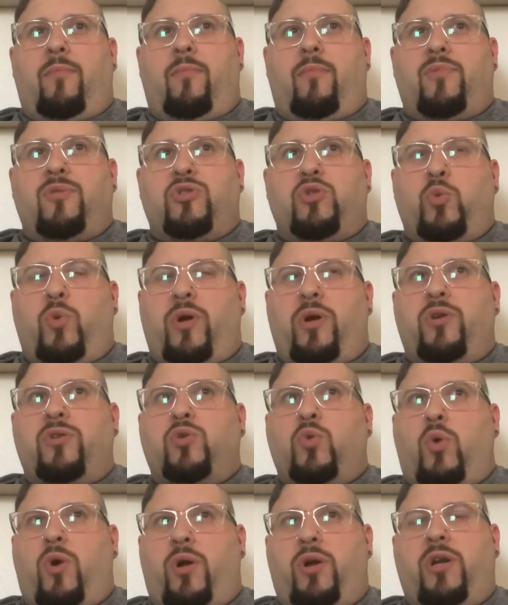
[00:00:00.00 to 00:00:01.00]
sweater's
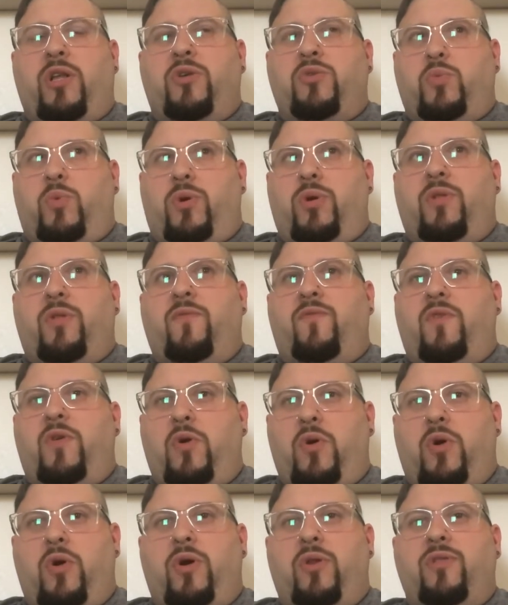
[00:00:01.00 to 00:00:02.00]
quantities worth of
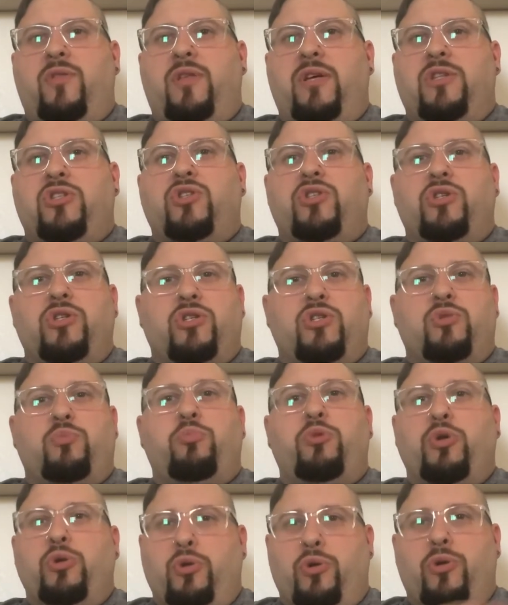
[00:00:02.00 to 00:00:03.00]
yarn that's just
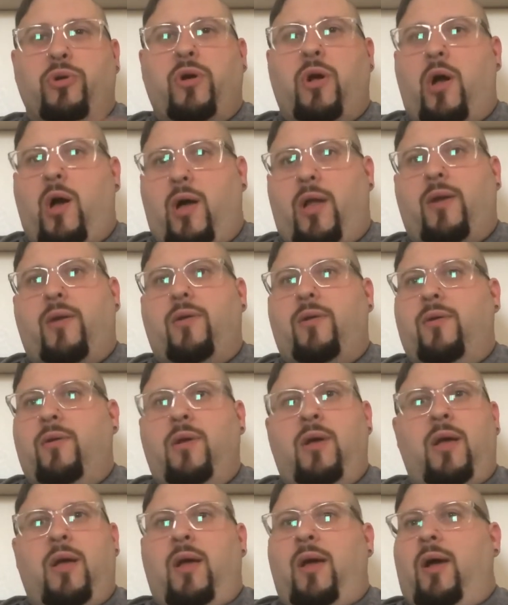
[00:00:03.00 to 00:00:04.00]
pure cotton.
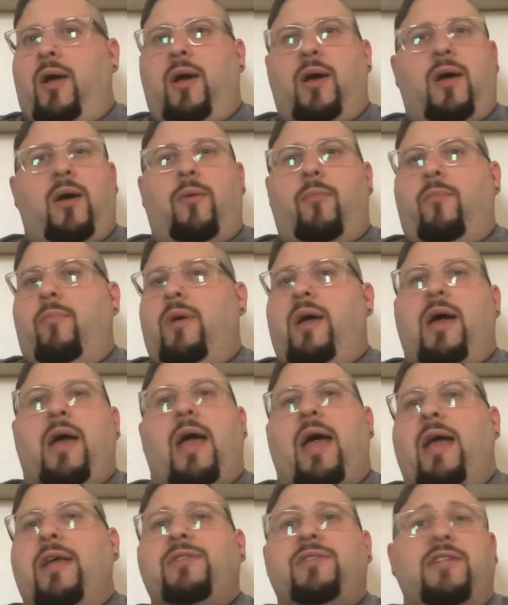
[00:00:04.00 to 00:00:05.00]

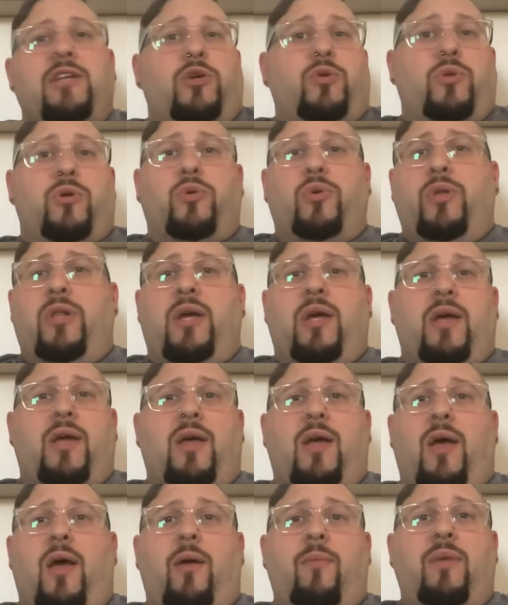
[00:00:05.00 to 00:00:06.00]
I stick with acrylic.
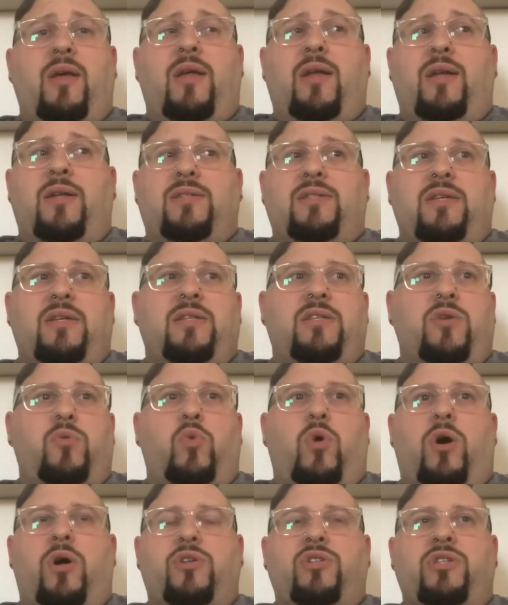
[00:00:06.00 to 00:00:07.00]
I mean, it's easy
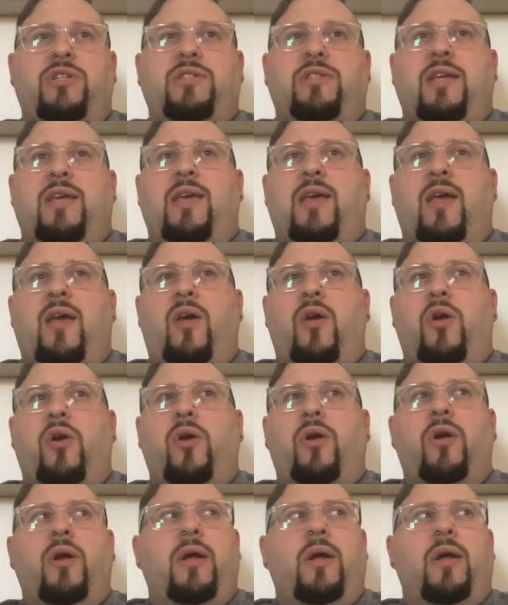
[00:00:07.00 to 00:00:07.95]
wash, easy care.